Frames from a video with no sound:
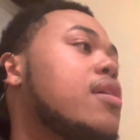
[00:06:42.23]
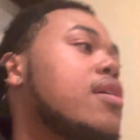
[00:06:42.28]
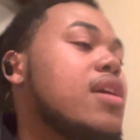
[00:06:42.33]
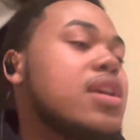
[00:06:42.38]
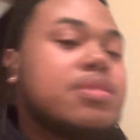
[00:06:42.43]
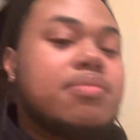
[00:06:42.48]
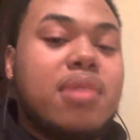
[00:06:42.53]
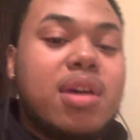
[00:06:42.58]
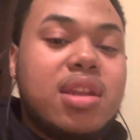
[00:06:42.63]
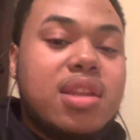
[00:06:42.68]

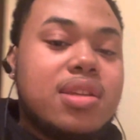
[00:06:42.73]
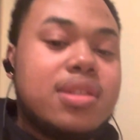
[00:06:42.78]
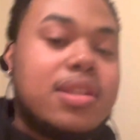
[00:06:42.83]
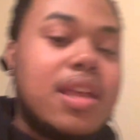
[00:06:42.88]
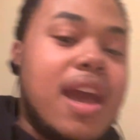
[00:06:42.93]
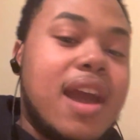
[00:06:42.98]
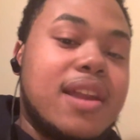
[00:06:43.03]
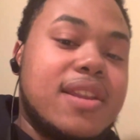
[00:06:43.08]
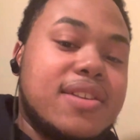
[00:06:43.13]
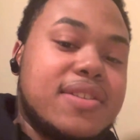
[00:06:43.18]
It's money,
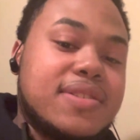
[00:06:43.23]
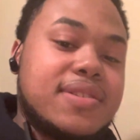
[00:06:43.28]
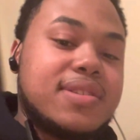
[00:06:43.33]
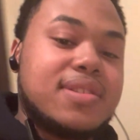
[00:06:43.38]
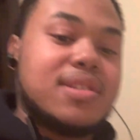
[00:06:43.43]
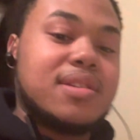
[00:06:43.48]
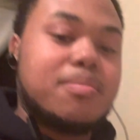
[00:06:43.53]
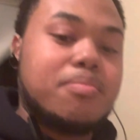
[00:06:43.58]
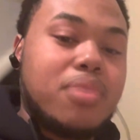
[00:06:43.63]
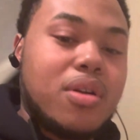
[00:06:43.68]

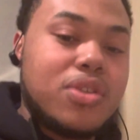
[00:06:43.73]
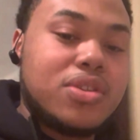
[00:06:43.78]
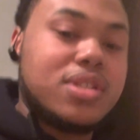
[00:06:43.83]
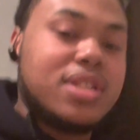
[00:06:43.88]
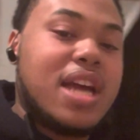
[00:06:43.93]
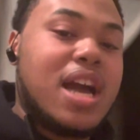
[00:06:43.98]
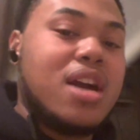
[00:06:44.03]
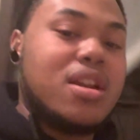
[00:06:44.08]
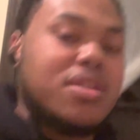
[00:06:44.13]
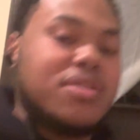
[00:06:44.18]
status,
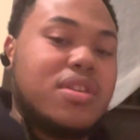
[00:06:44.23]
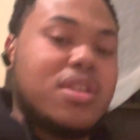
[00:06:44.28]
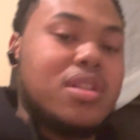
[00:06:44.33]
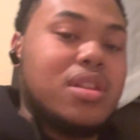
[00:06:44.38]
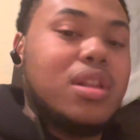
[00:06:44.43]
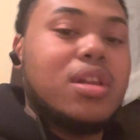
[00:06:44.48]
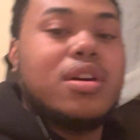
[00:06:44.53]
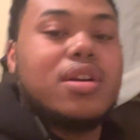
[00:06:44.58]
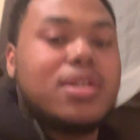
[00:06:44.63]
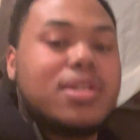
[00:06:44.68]
personality,
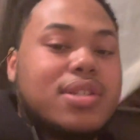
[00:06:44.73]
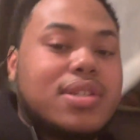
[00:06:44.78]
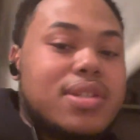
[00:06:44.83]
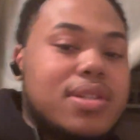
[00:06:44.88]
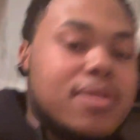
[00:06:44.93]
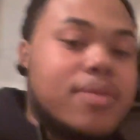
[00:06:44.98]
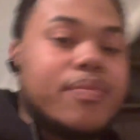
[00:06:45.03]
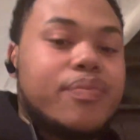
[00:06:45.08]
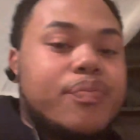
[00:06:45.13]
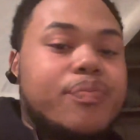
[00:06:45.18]
then looks.